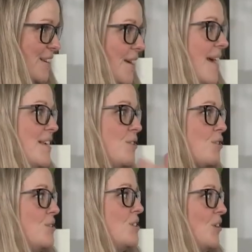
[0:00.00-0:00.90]
So you
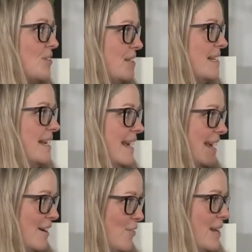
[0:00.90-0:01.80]
could start to see
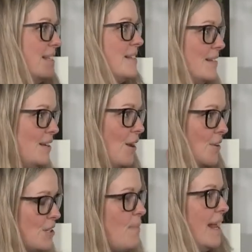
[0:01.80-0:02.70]
increased, you know,
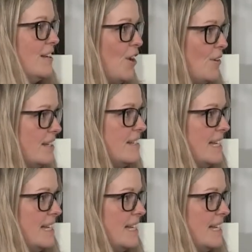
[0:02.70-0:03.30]
spend going into